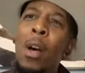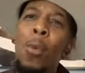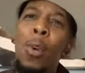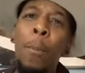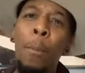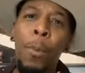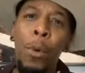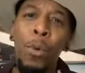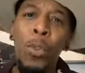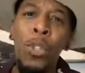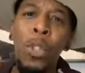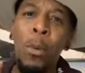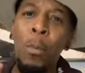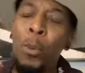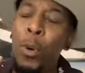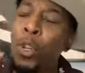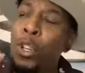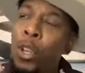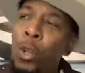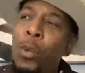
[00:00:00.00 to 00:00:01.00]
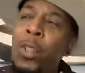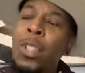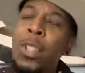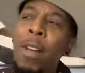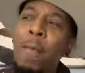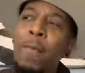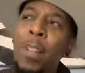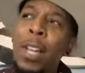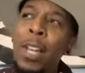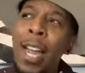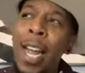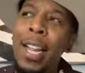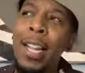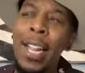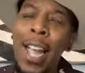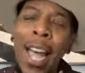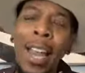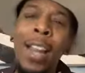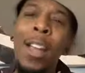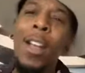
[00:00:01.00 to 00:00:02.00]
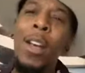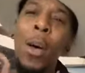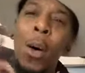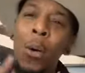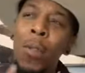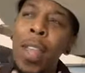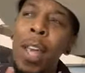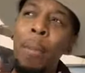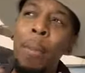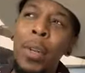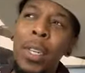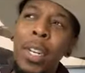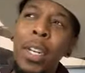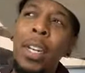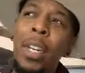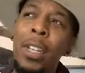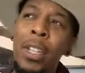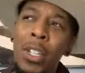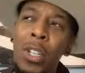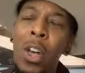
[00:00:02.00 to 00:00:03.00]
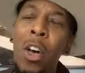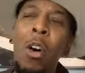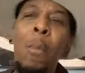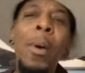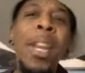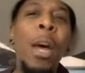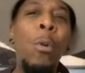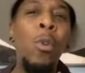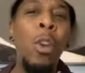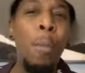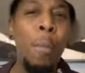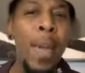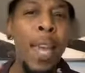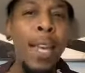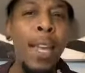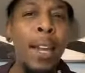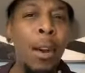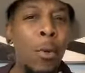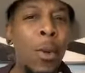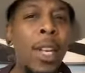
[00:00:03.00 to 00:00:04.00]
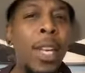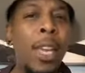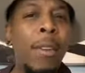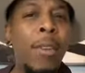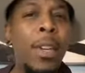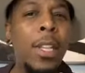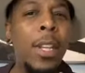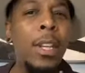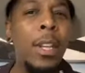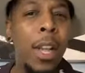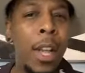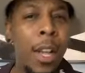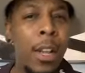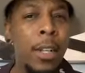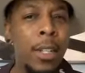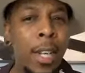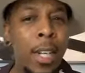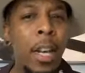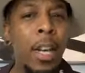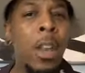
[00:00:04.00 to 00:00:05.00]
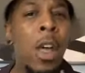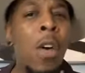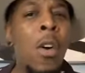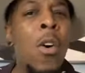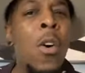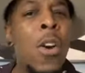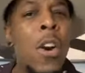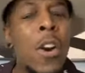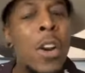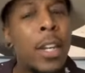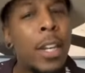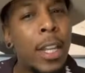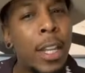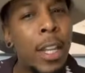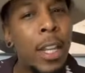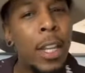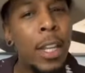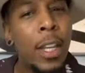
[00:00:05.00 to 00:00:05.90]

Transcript: I want to produce something like that on that particular song, but I want to make it, I want to give it to, to the Lord.